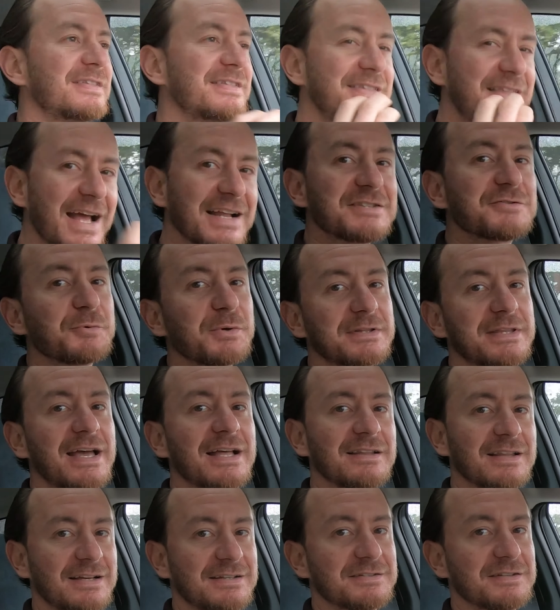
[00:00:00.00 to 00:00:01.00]
That's what that
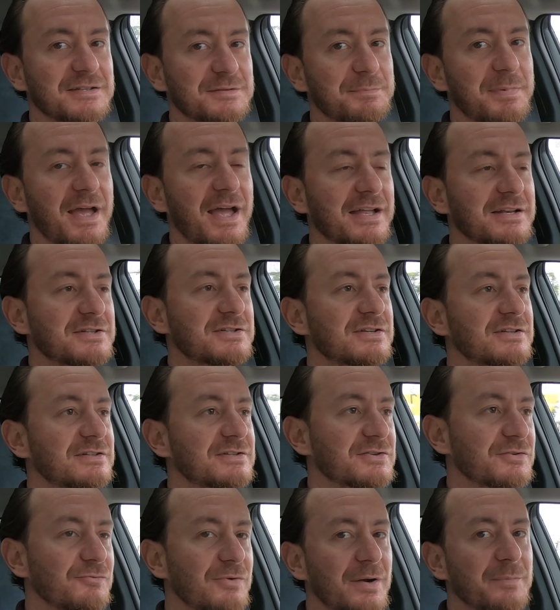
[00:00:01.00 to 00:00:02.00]
Lexus badge
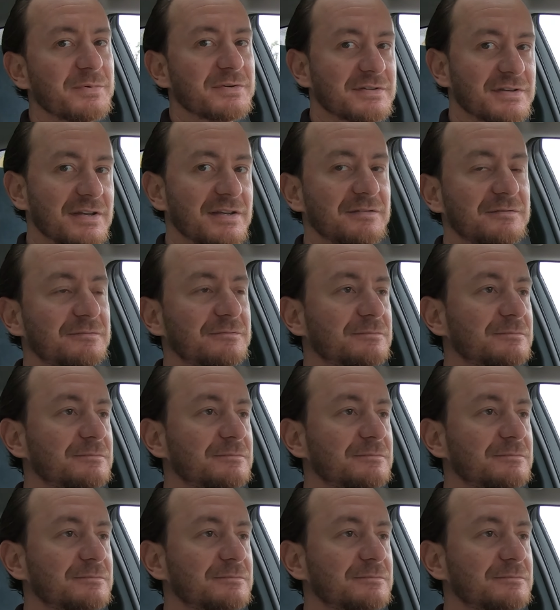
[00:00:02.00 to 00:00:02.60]
should represent.